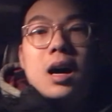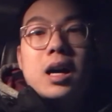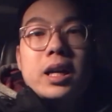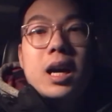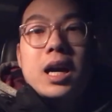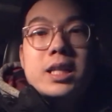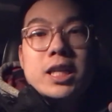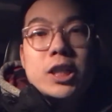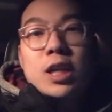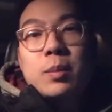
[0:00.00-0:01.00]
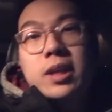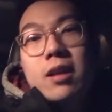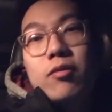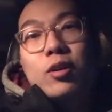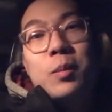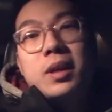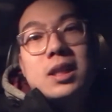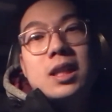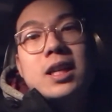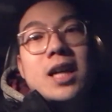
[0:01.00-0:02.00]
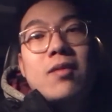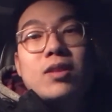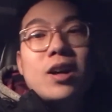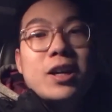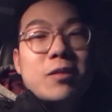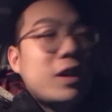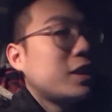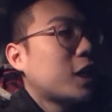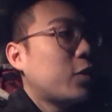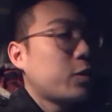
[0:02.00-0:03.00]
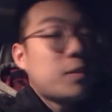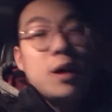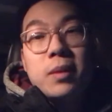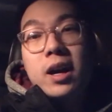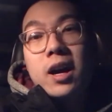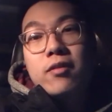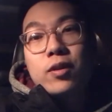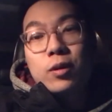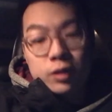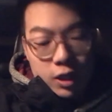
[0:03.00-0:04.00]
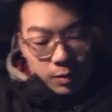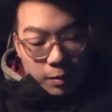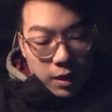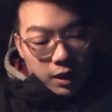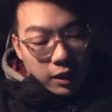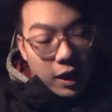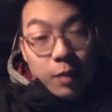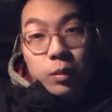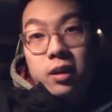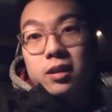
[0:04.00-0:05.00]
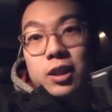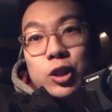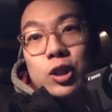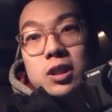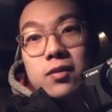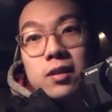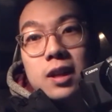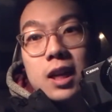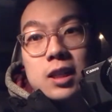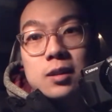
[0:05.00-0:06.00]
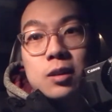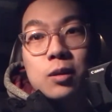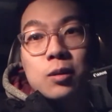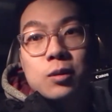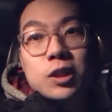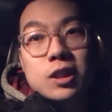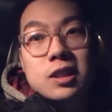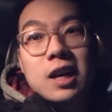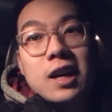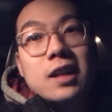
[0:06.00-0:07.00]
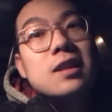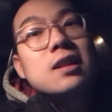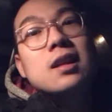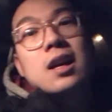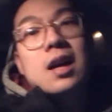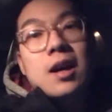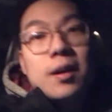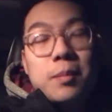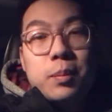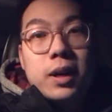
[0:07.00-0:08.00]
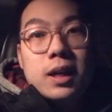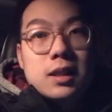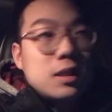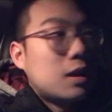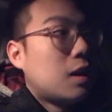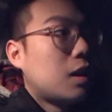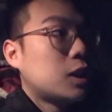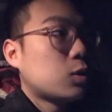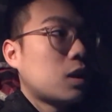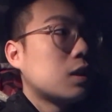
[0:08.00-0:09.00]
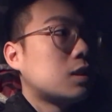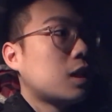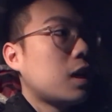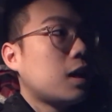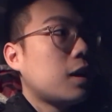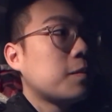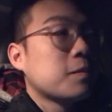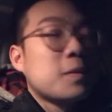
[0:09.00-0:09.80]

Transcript: Alright guys, that's gonna be it for me today. I'm vlogging right now with on my iPhone because my main camera, the G7X2, just died. But I uh, just want to say